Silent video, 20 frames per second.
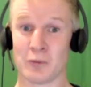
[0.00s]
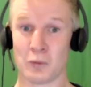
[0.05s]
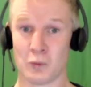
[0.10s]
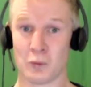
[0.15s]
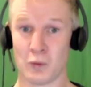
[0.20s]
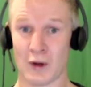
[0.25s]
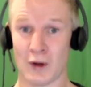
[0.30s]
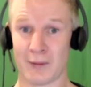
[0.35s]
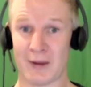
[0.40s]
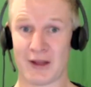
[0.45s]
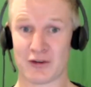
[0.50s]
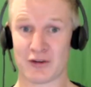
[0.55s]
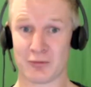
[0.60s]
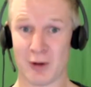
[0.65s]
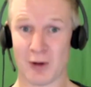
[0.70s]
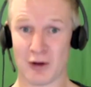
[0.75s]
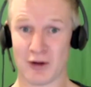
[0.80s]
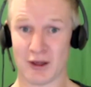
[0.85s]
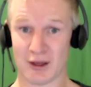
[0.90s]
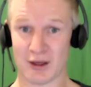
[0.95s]
What about
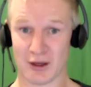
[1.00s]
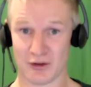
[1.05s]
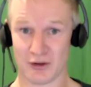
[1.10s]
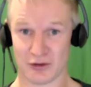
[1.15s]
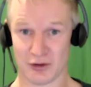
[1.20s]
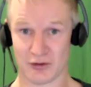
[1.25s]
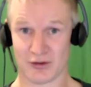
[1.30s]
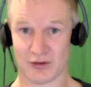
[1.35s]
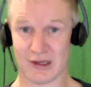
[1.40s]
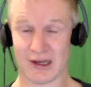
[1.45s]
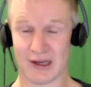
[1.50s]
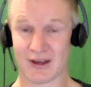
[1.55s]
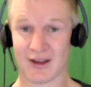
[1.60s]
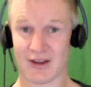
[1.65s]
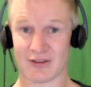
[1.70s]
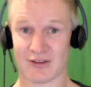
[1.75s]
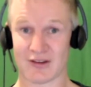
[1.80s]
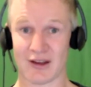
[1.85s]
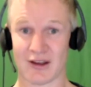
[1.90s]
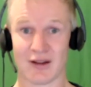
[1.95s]
smoking-induced lung
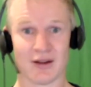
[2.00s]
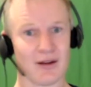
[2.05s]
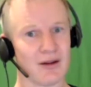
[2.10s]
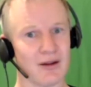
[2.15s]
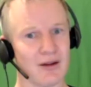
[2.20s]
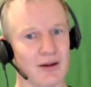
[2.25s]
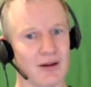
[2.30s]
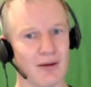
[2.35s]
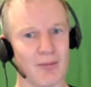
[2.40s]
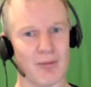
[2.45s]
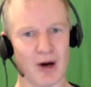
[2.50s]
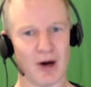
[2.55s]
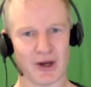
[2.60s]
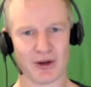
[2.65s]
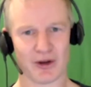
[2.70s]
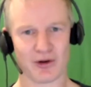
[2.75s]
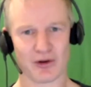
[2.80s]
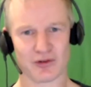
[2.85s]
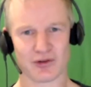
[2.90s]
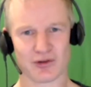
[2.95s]
cancer?
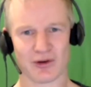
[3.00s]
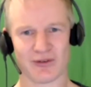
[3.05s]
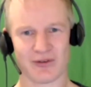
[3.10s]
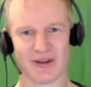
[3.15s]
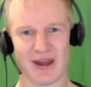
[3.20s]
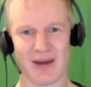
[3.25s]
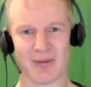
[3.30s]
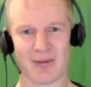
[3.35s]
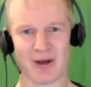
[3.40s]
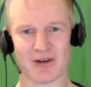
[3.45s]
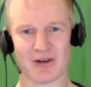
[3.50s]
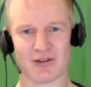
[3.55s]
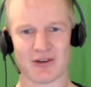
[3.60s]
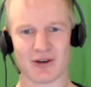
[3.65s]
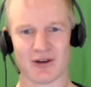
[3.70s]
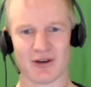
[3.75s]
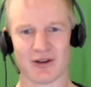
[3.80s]
Mitochondrial damage.